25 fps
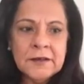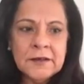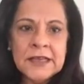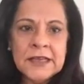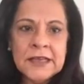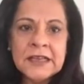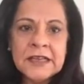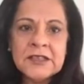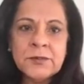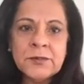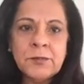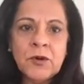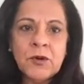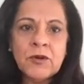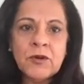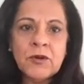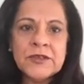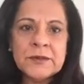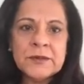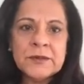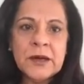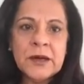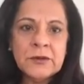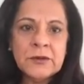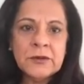that's
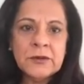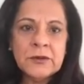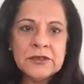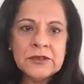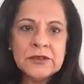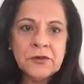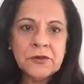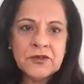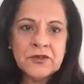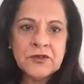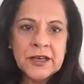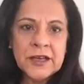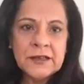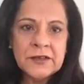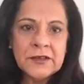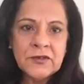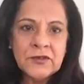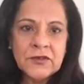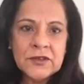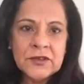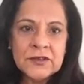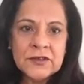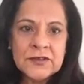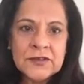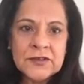brought about different
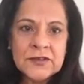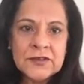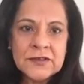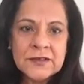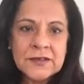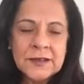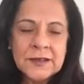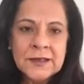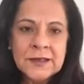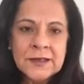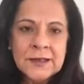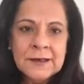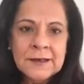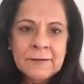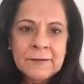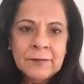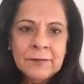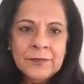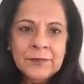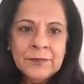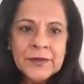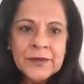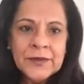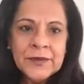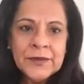challenges.
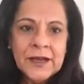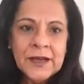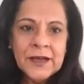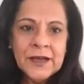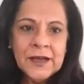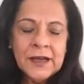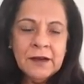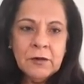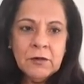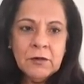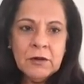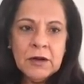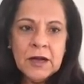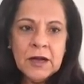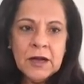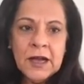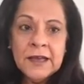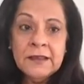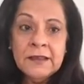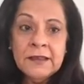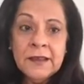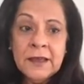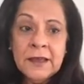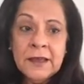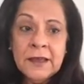
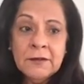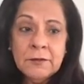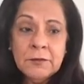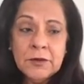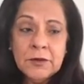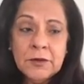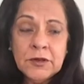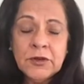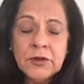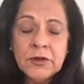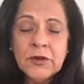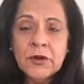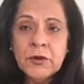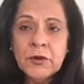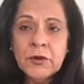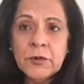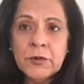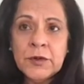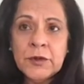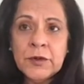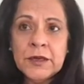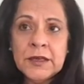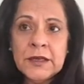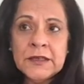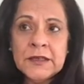I think you
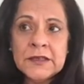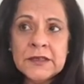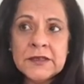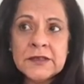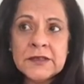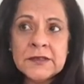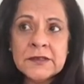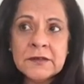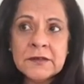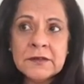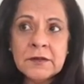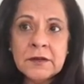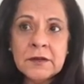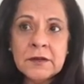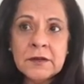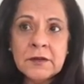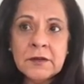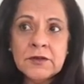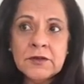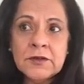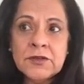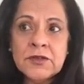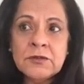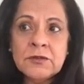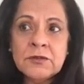know it's
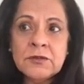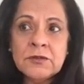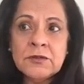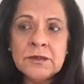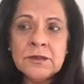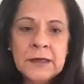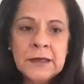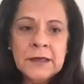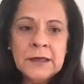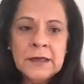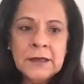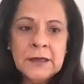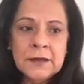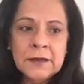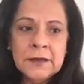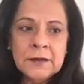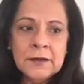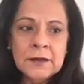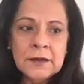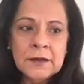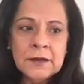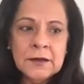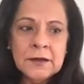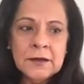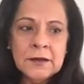to me.
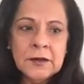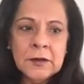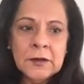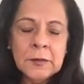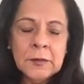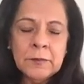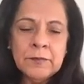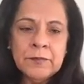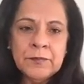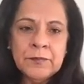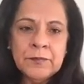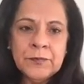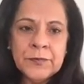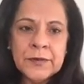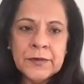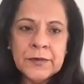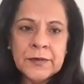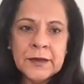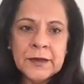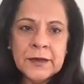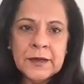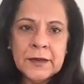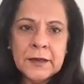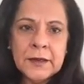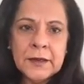Um,
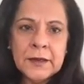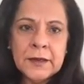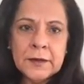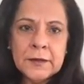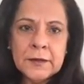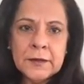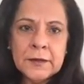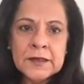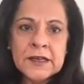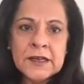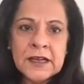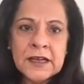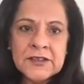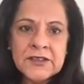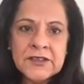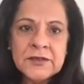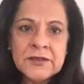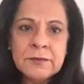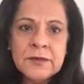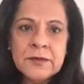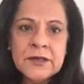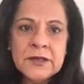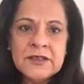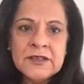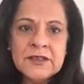the
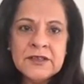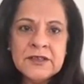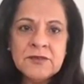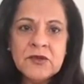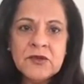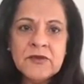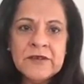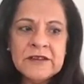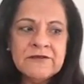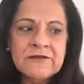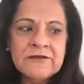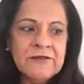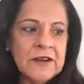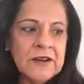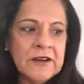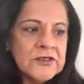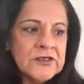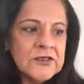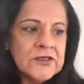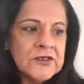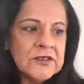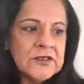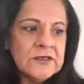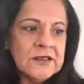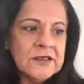customer is moving
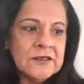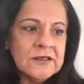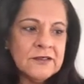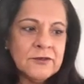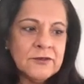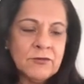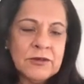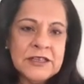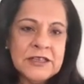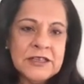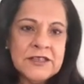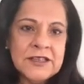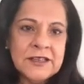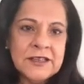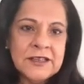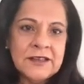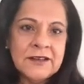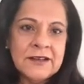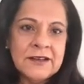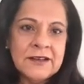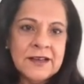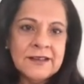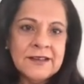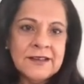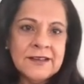faster than the
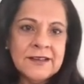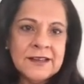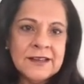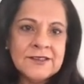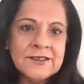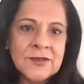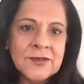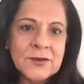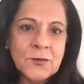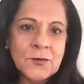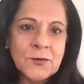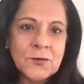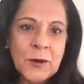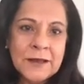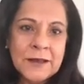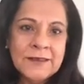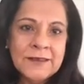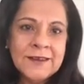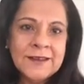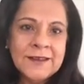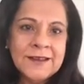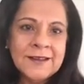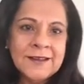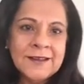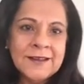retailer and that's the
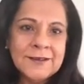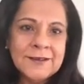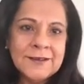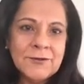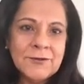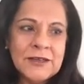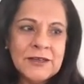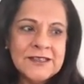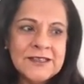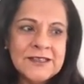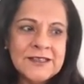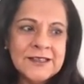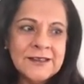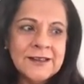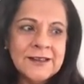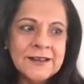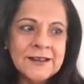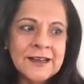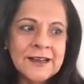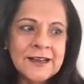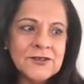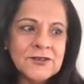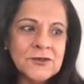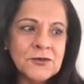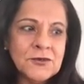one thing the retailer
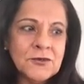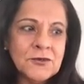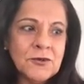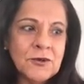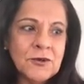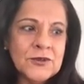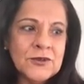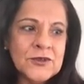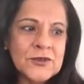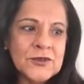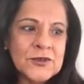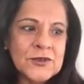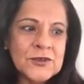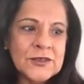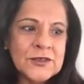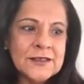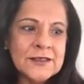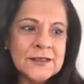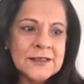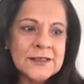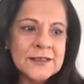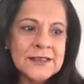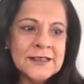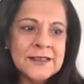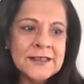has to
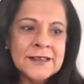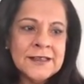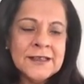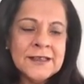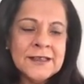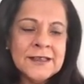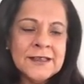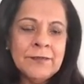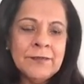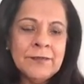constantly